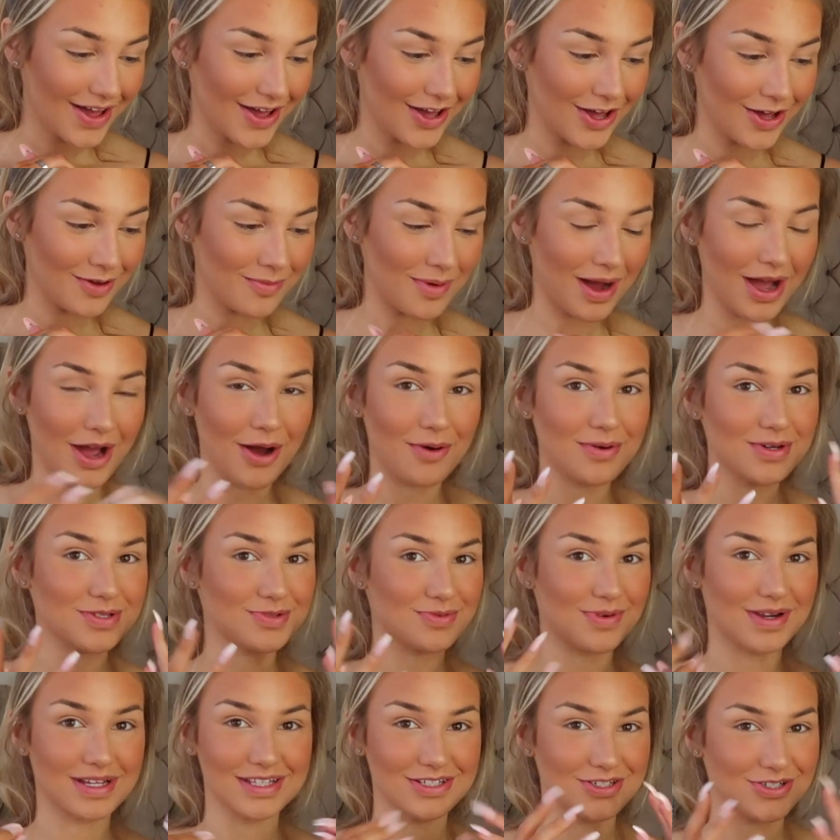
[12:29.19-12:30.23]
I
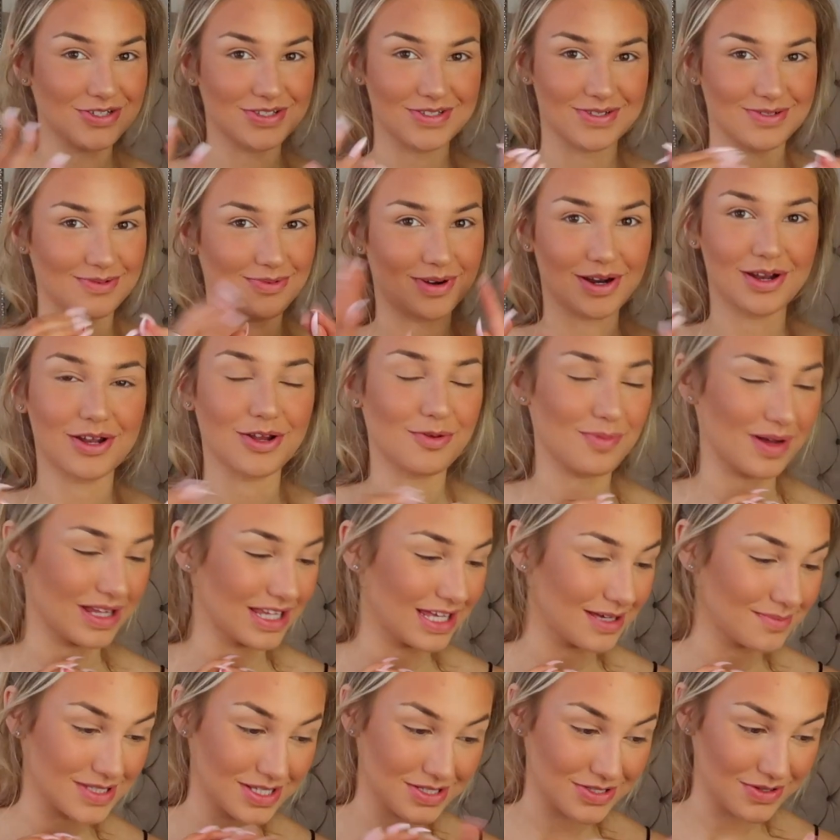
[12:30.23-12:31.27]
always really just want to do my
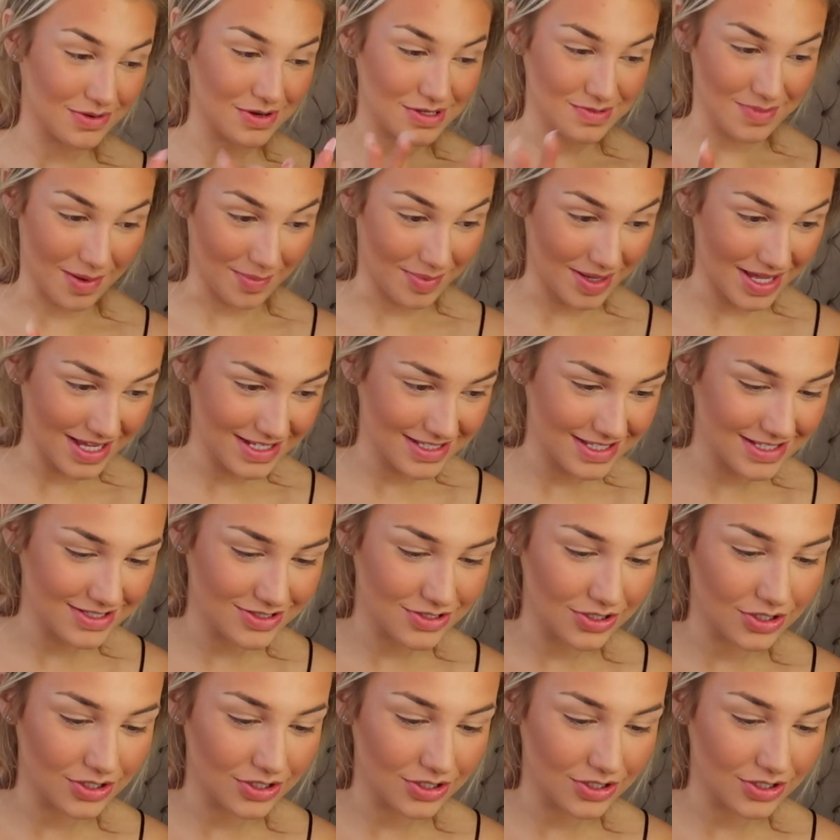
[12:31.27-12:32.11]
lips as soon as my base is